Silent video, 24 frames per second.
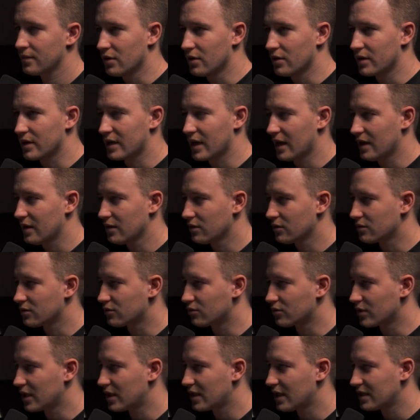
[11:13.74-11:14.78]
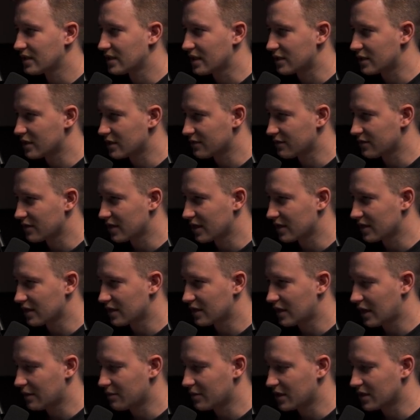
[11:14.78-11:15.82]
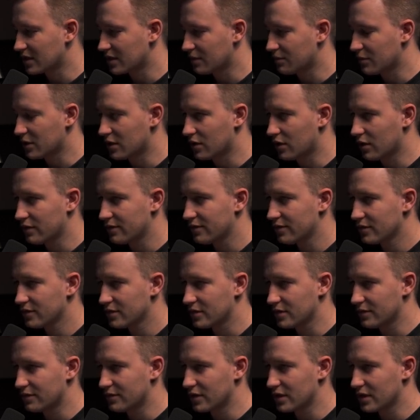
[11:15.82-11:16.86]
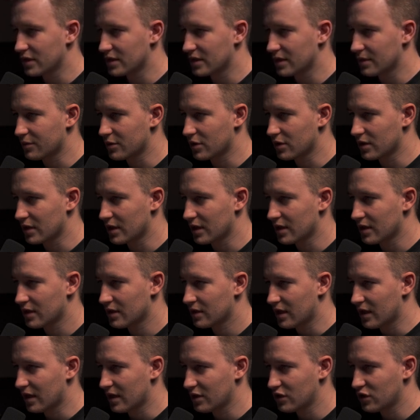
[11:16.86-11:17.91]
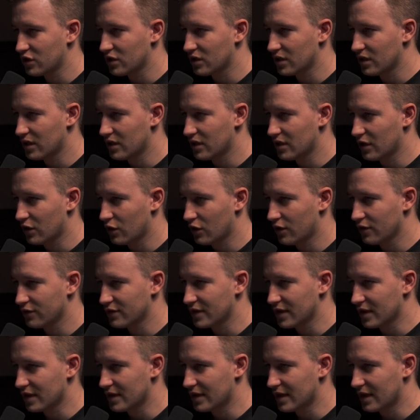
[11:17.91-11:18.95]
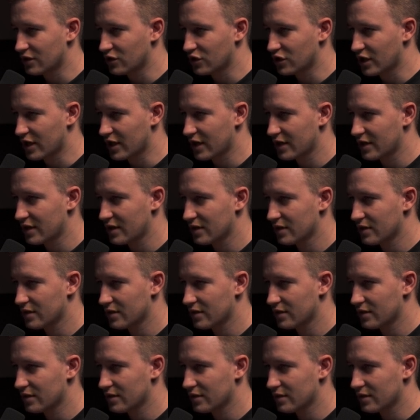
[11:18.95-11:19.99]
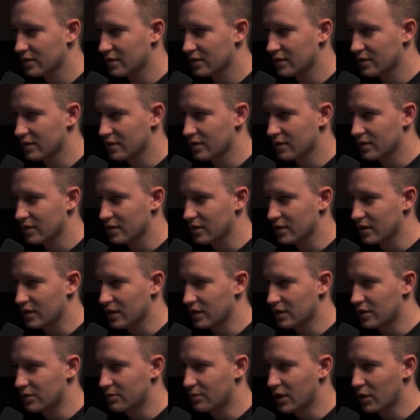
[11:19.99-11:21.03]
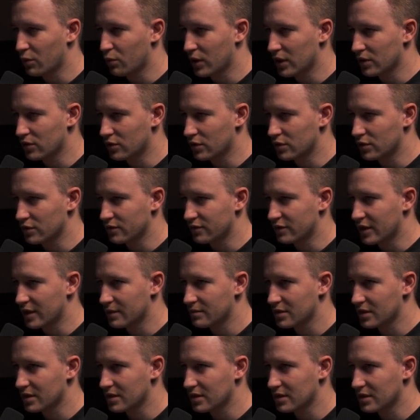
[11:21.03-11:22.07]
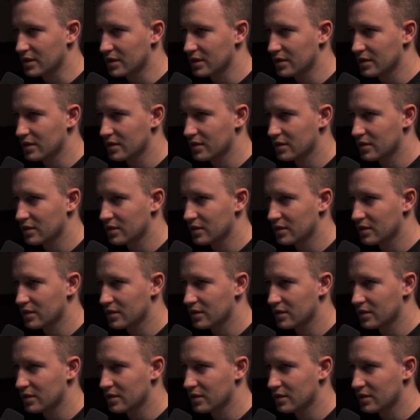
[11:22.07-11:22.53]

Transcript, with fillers: Okay, looks really nice. I just feel like the timing is a bit off. So for this, I'm gonna actually offset that shake either by one or two frames. Let's see.